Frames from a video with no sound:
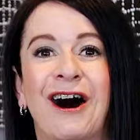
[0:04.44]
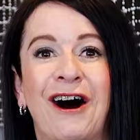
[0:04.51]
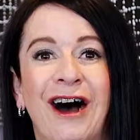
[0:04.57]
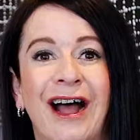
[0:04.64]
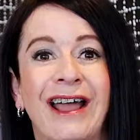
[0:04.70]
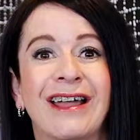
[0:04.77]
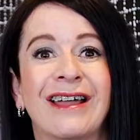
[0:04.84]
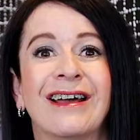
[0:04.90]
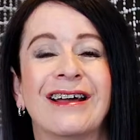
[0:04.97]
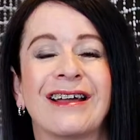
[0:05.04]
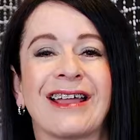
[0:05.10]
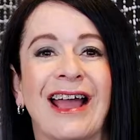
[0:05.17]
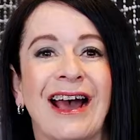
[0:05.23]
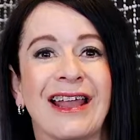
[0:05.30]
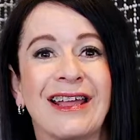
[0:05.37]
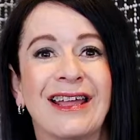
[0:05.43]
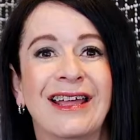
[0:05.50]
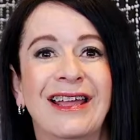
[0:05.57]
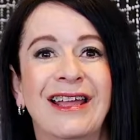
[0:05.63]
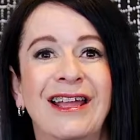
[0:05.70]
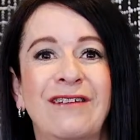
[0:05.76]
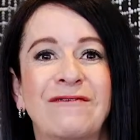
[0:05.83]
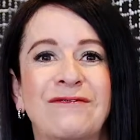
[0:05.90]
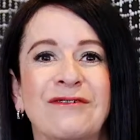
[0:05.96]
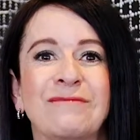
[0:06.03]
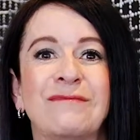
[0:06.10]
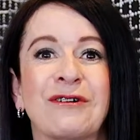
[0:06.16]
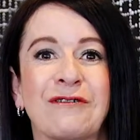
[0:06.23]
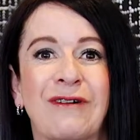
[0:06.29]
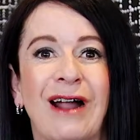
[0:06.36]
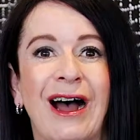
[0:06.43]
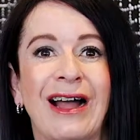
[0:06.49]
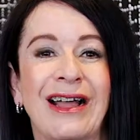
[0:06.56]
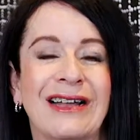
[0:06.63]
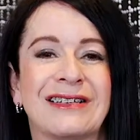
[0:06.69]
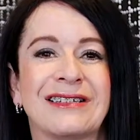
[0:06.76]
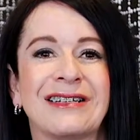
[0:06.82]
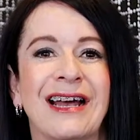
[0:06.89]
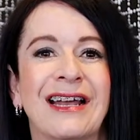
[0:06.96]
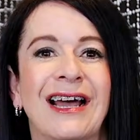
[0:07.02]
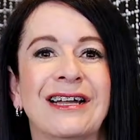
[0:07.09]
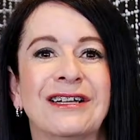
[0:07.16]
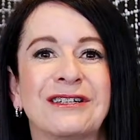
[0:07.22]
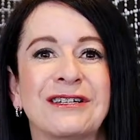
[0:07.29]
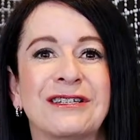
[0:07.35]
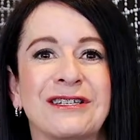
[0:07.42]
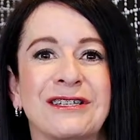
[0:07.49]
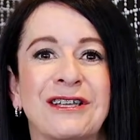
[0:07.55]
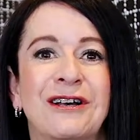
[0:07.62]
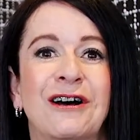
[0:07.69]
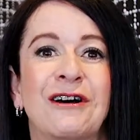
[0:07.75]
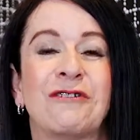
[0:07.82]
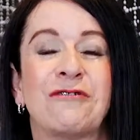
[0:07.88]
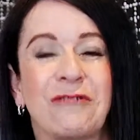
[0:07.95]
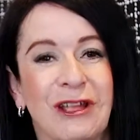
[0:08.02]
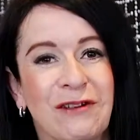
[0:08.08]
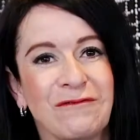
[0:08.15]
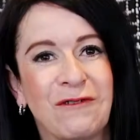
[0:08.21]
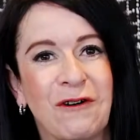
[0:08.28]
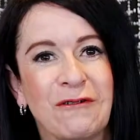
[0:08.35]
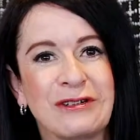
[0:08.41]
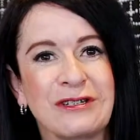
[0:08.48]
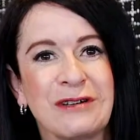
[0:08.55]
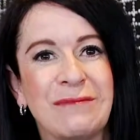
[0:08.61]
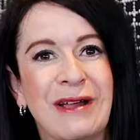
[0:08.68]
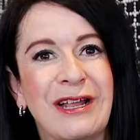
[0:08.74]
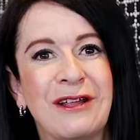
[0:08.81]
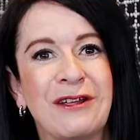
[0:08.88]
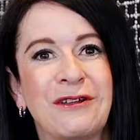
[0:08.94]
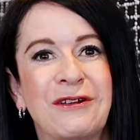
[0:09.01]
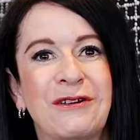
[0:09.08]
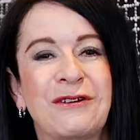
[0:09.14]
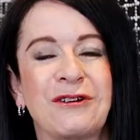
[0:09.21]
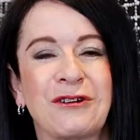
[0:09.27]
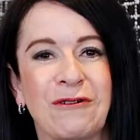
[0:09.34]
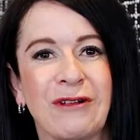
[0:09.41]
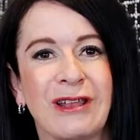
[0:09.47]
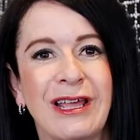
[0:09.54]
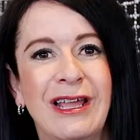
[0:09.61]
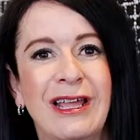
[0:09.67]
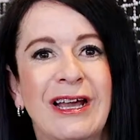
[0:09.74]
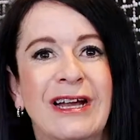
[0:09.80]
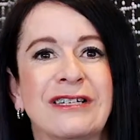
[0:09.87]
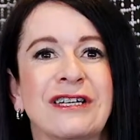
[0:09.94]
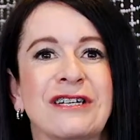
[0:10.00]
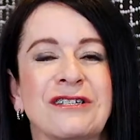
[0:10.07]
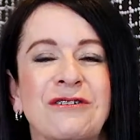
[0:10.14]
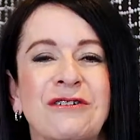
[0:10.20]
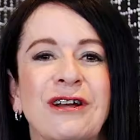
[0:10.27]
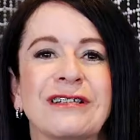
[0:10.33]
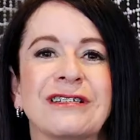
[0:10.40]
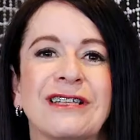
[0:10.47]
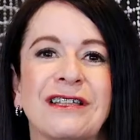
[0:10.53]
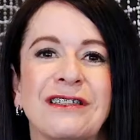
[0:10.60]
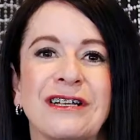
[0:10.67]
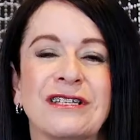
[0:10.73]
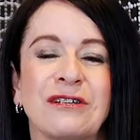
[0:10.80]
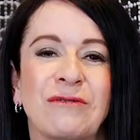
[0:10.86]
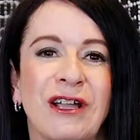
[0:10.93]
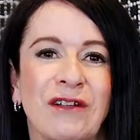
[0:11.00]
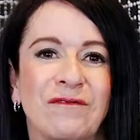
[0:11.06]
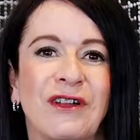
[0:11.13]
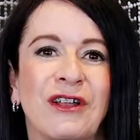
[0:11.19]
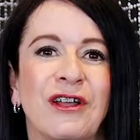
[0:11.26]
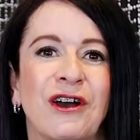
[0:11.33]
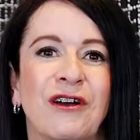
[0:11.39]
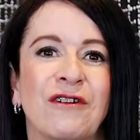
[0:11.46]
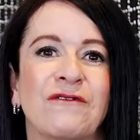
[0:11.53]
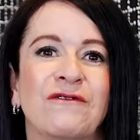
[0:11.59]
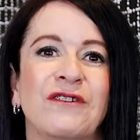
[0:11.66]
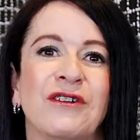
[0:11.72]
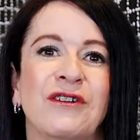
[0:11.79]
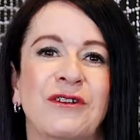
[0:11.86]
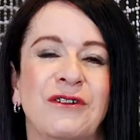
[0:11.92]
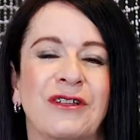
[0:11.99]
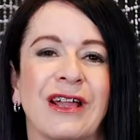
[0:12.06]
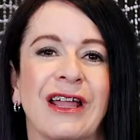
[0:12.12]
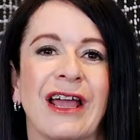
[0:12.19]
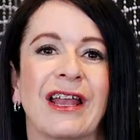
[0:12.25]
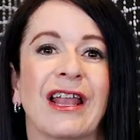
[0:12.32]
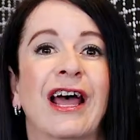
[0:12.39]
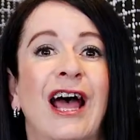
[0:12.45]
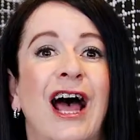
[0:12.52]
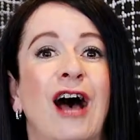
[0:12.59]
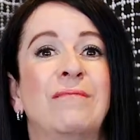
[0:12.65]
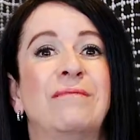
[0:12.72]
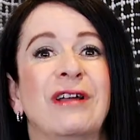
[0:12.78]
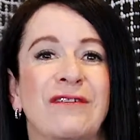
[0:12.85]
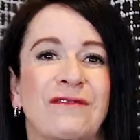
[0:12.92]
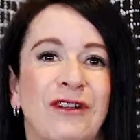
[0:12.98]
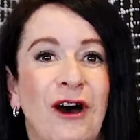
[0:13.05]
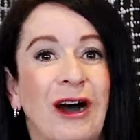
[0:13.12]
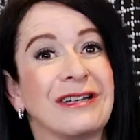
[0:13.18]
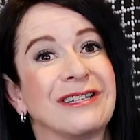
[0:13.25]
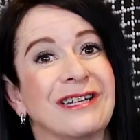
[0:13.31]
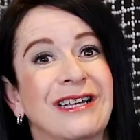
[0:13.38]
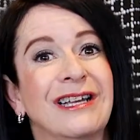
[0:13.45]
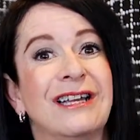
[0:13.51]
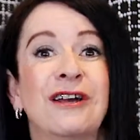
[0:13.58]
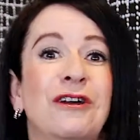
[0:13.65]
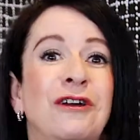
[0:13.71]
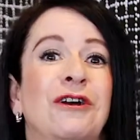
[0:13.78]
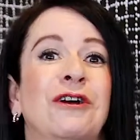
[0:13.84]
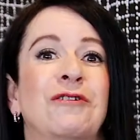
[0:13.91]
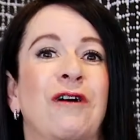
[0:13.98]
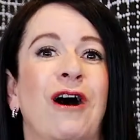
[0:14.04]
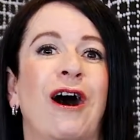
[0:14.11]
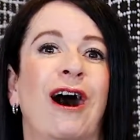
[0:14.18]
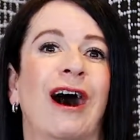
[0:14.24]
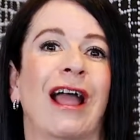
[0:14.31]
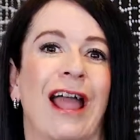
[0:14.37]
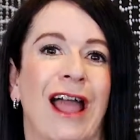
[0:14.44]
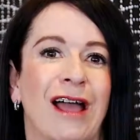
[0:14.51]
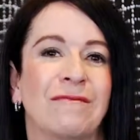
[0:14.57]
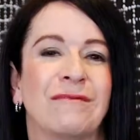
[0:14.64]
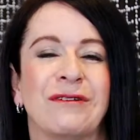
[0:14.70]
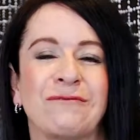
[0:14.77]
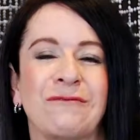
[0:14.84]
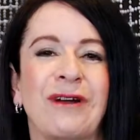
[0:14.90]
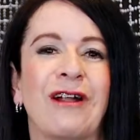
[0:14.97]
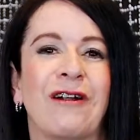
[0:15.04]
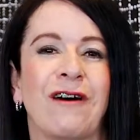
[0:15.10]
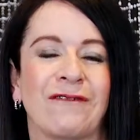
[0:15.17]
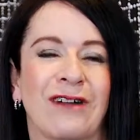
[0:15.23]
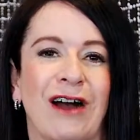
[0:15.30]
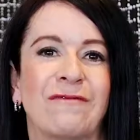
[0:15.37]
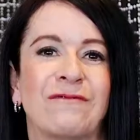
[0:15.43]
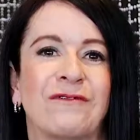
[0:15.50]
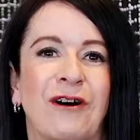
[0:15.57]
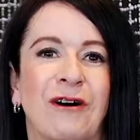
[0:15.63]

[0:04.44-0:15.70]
Hi, Kelly here from McGrath Estate Agents. Looking forward to meeting you shortly. Just thought I'd send this quick video for you to get a bit of an idea who I am and where I've come